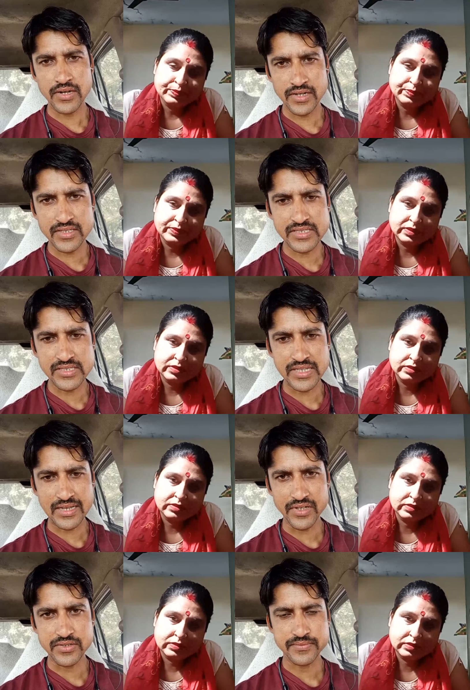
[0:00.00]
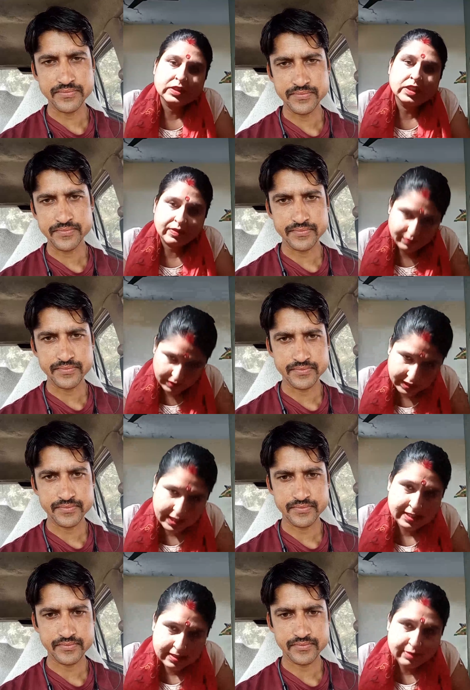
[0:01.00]
Speaker 1: For learning this language?
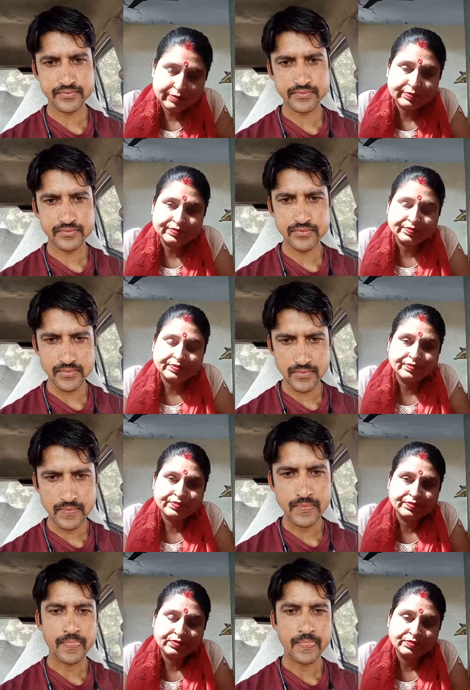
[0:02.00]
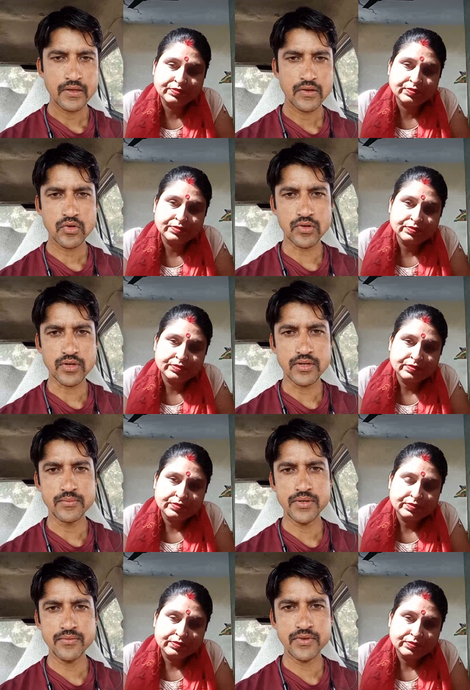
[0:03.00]
Yes.
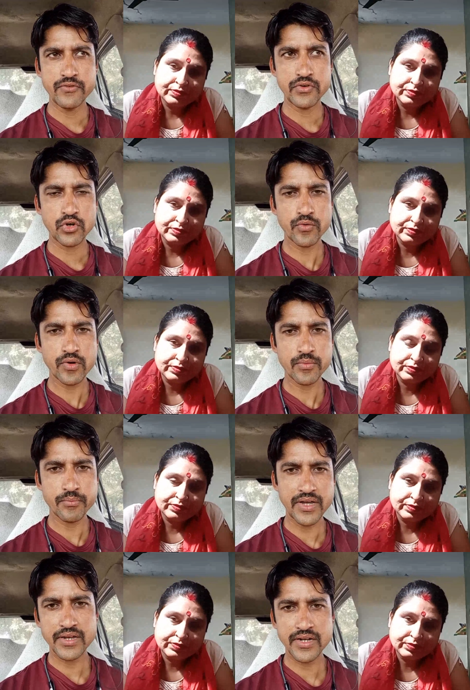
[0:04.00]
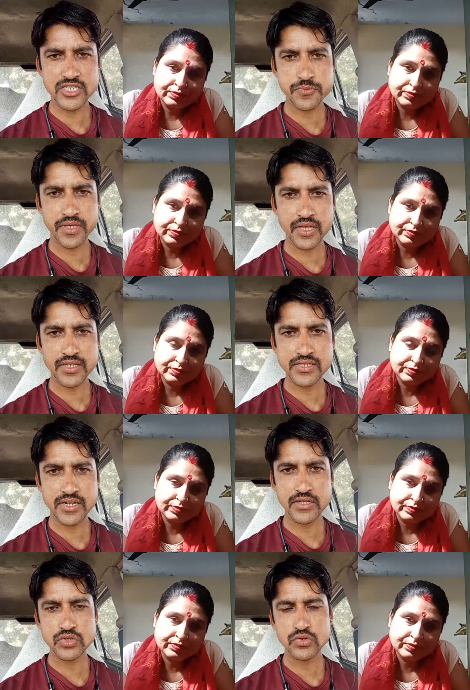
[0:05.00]
Okay. Ma'am, when we talk about my English
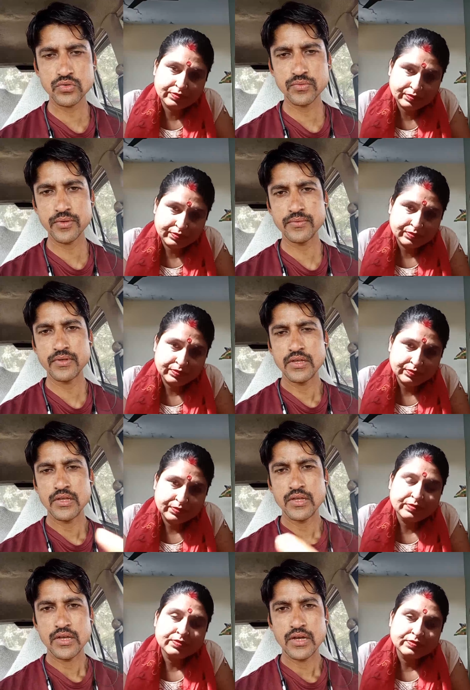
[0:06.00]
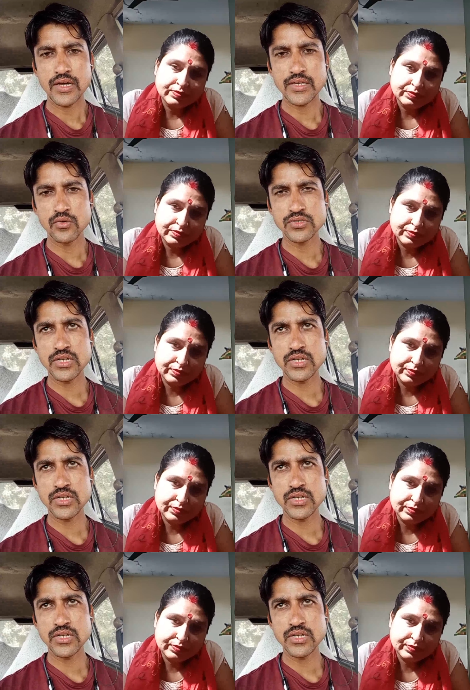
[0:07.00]
speaking journey, so ma'am, I